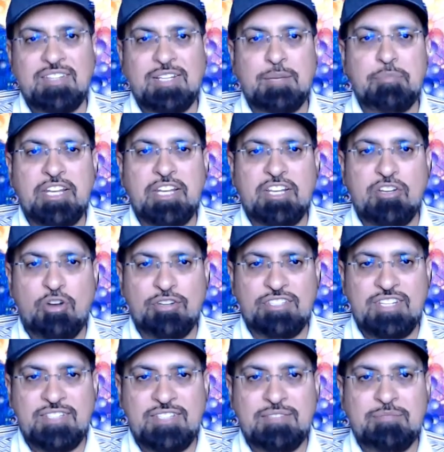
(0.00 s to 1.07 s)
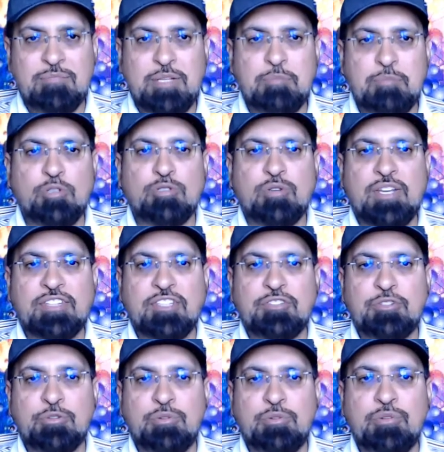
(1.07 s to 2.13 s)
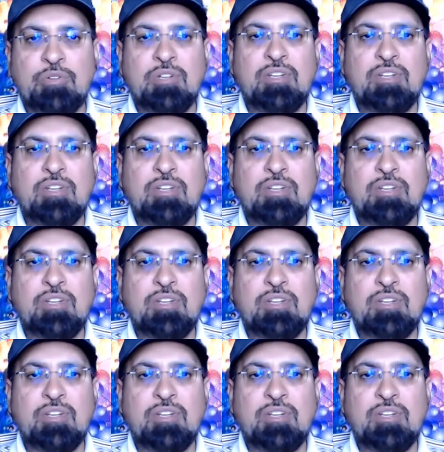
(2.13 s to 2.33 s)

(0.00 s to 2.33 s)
compelling content being pulled together through